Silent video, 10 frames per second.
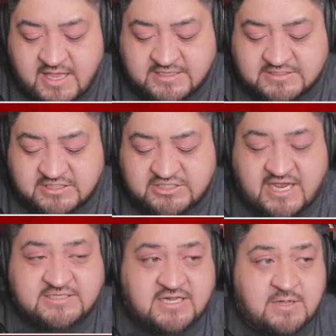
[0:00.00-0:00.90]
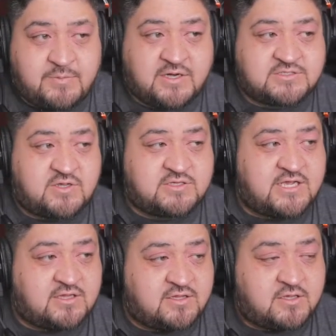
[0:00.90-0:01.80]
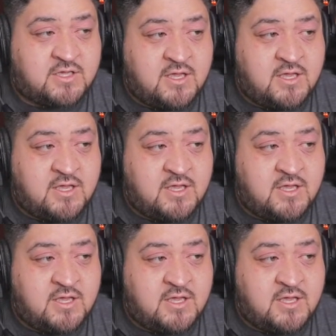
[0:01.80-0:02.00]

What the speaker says: it's going to change that up here. So you can take a look,